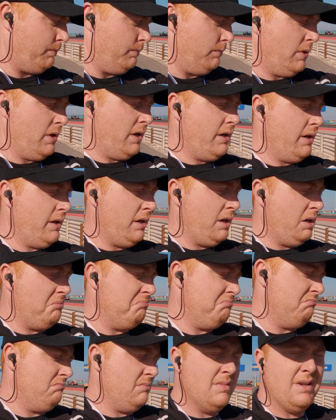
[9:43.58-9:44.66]
We're
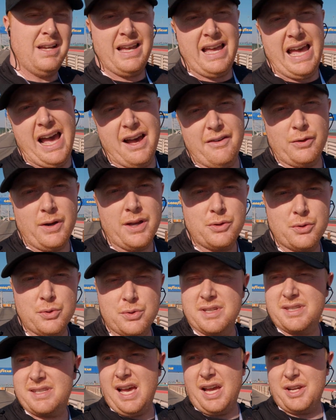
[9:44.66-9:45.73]
halfway through
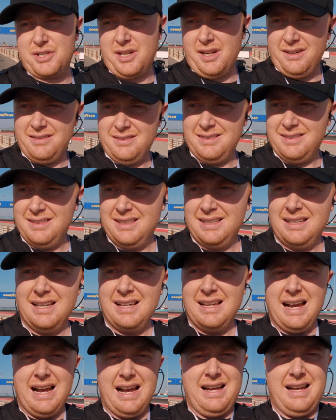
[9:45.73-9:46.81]
the session.
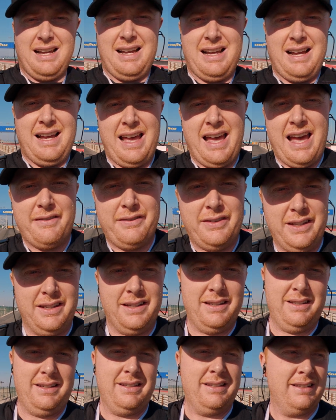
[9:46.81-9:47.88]
I
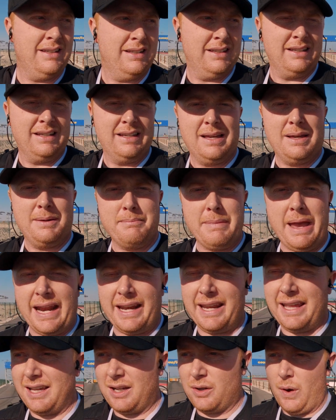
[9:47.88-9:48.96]
haven't made
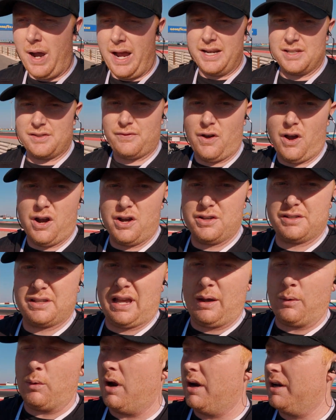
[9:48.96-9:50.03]
it quite as far as
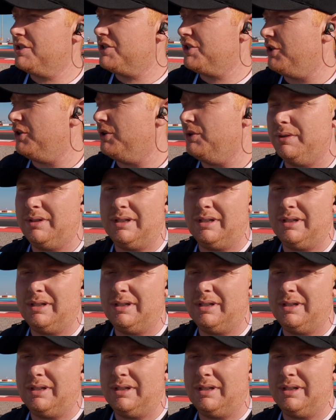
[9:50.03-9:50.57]
I wanted to.